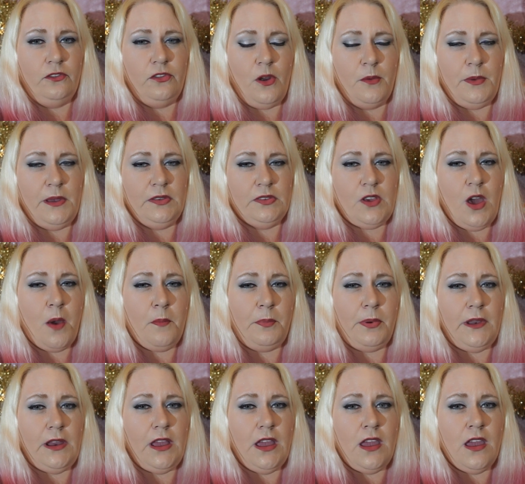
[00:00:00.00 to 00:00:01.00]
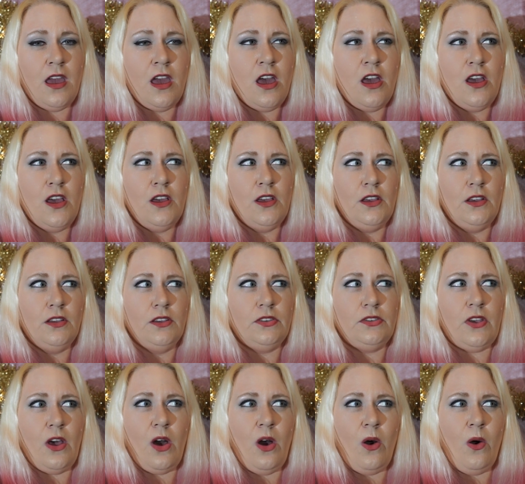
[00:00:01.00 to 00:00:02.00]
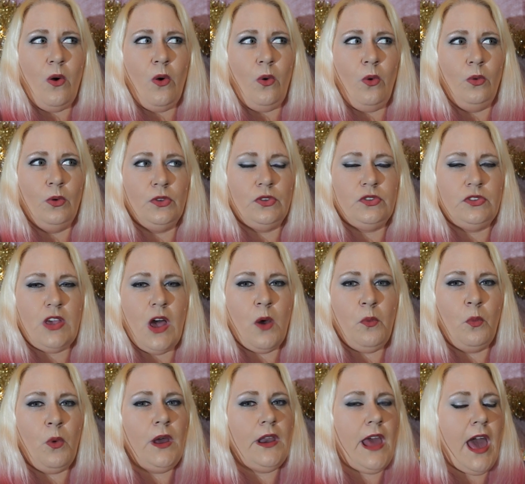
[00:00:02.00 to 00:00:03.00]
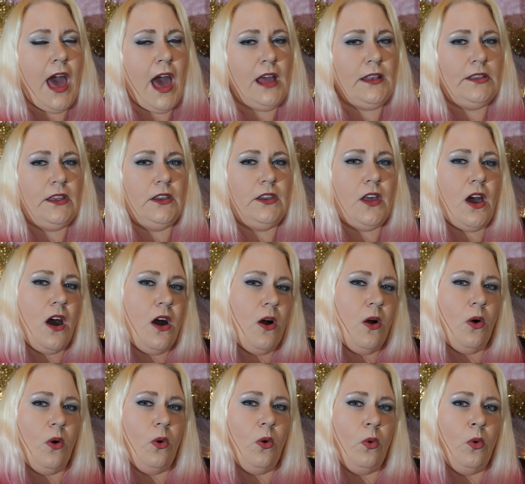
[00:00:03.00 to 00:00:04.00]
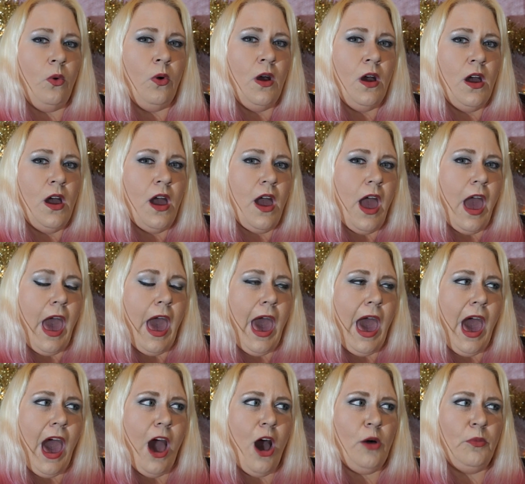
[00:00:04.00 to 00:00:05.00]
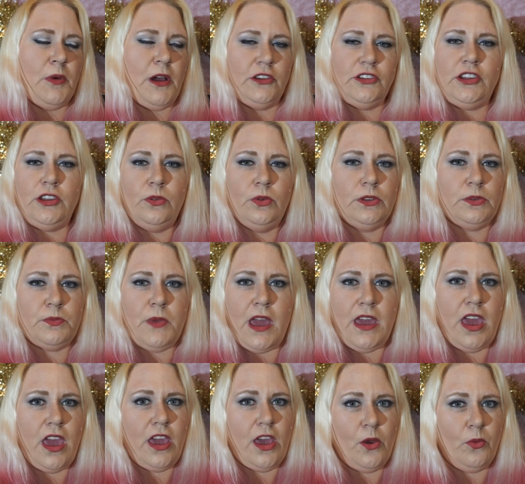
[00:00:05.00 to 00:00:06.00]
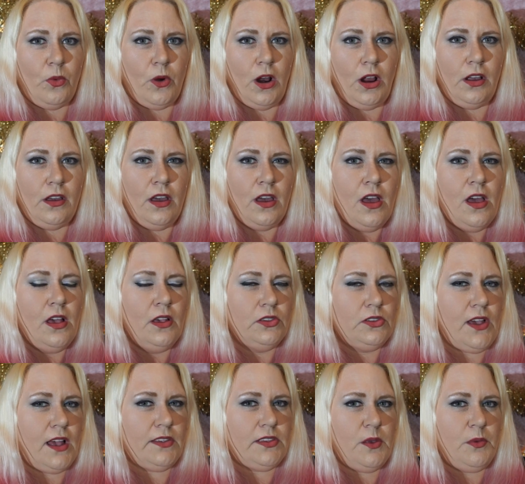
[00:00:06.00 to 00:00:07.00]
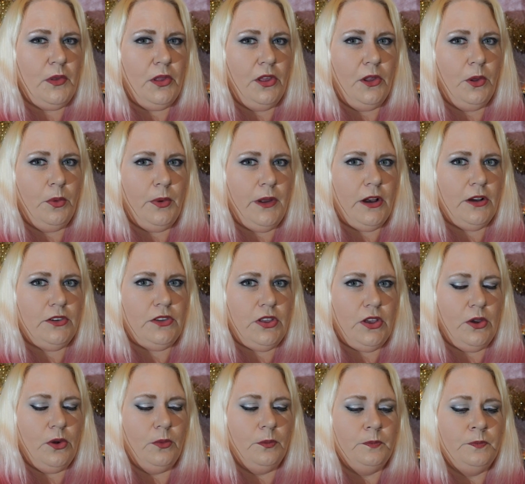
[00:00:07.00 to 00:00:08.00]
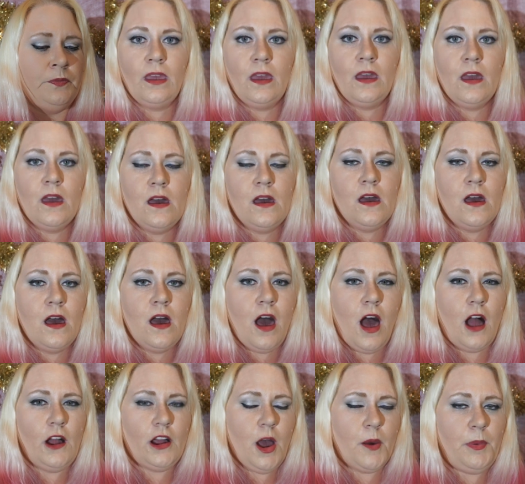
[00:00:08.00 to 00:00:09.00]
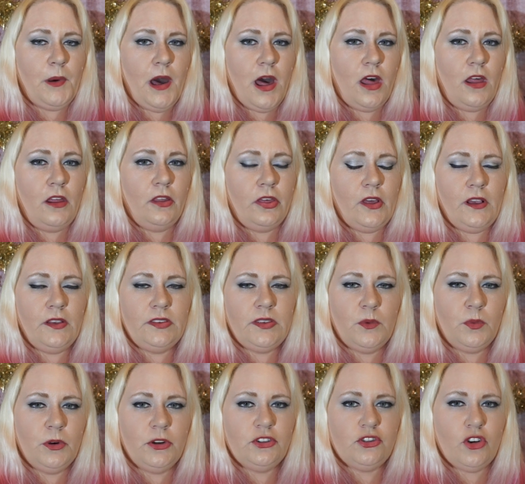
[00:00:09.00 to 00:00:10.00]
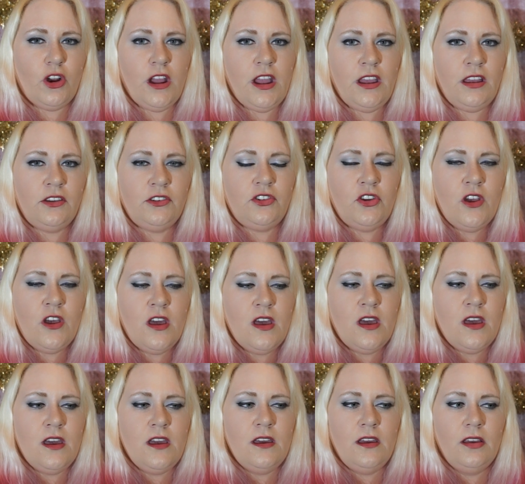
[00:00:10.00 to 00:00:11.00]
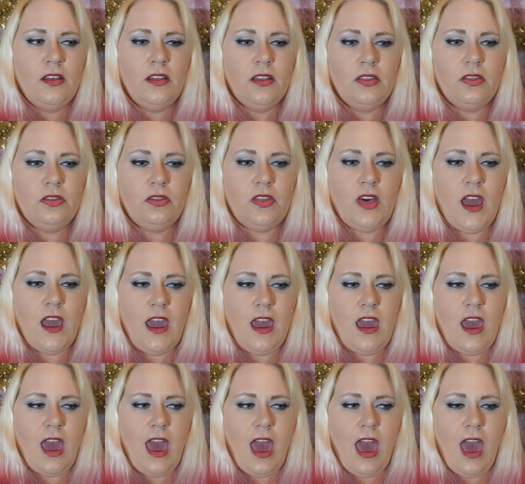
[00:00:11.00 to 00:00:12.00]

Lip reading: from his company. So someone had to know how much he was making it work. So that seemed a little weird too. A couple of other things that were strange, it